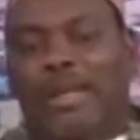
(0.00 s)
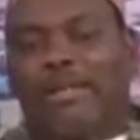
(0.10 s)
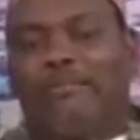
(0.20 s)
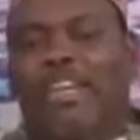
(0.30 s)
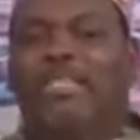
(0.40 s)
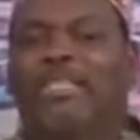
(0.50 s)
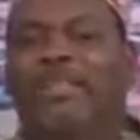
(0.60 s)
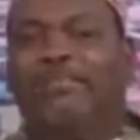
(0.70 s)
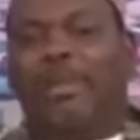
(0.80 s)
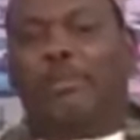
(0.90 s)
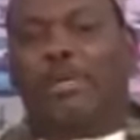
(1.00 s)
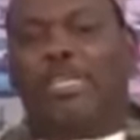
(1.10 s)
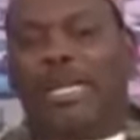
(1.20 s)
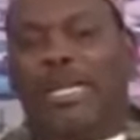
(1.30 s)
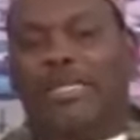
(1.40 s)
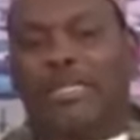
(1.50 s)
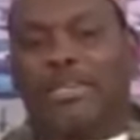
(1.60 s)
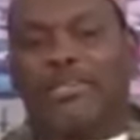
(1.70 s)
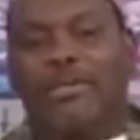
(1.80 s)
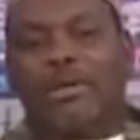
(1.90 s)
in a very civil political
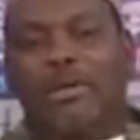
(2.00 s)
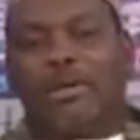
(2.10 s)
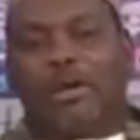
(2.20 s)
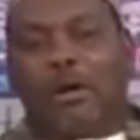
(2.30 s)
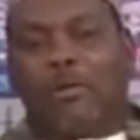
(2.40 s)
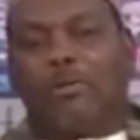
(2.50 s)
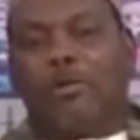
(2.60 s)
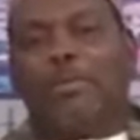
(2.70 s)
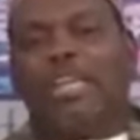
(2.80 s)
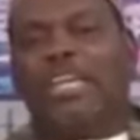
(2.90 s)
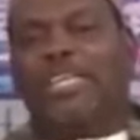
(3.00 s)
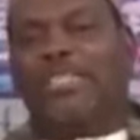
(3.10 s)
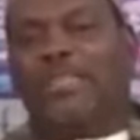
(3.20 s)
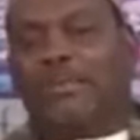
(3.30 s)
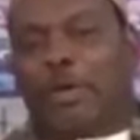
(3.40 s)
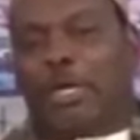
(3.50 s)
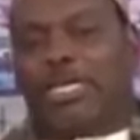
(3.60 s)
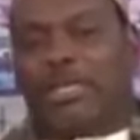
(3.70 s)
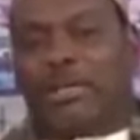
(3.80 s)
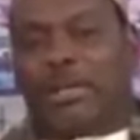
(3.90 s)
discussion of dominating the
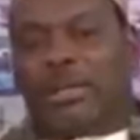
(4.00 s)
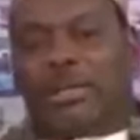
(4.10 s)
polity,